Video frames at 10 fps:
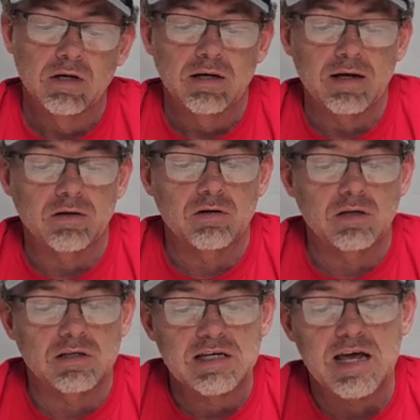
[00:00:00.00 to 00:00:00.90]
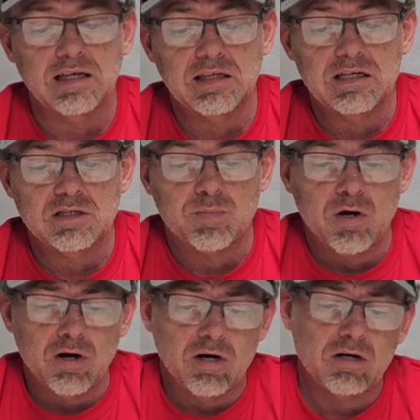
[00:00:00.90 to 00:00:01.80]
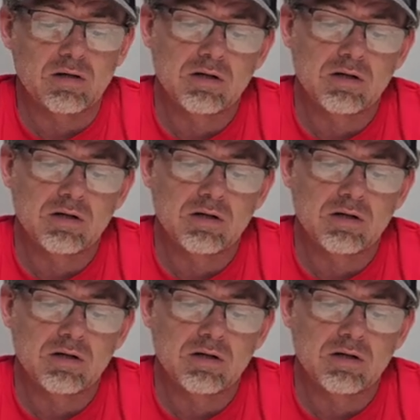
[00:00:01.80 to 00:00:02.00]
Now you can take these apart